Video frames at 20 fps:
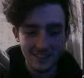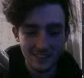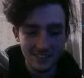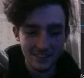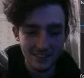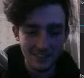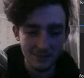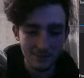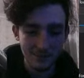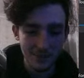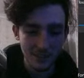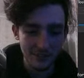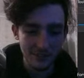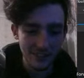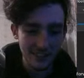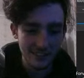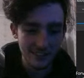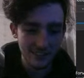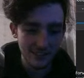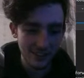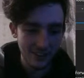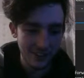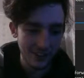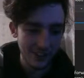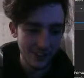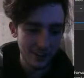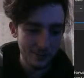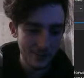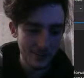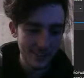Some stuff that's not gonna
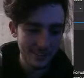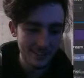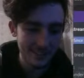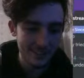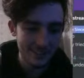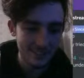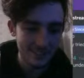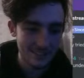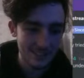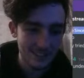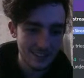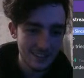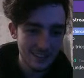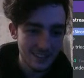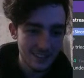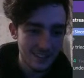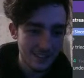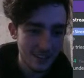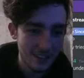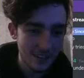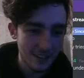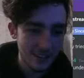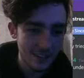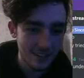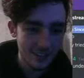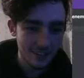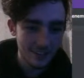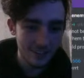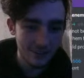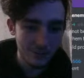hurt me.
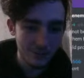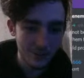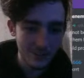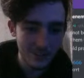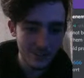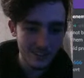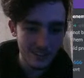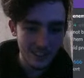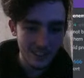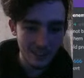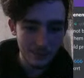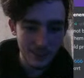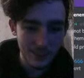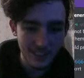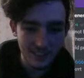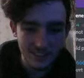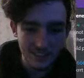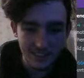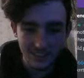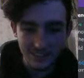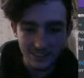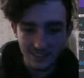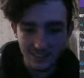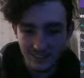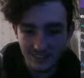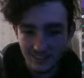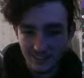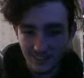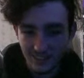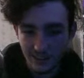What's in the enemy ideas?